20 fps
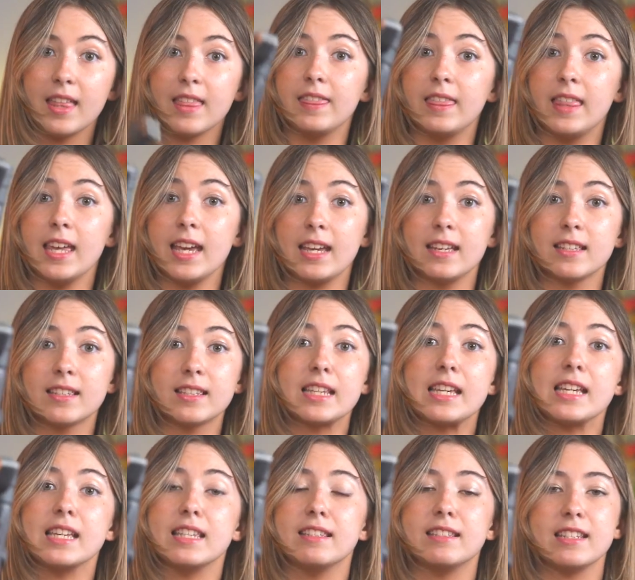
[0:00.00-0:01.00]
This
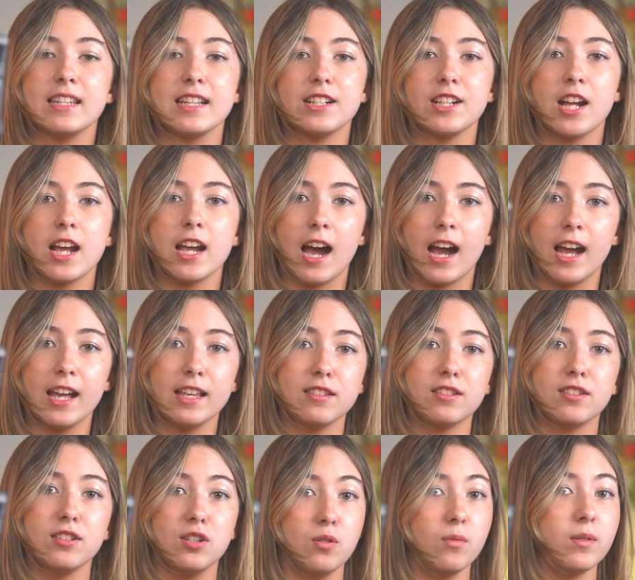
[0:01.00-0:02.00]
is
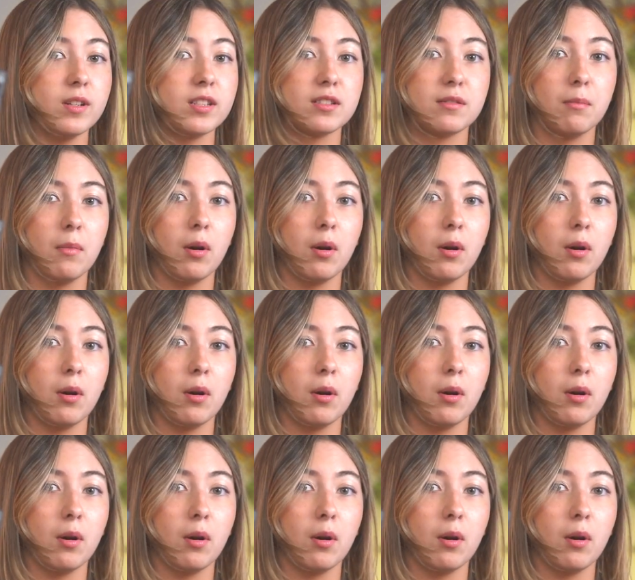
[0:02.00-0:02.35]
DJI's newest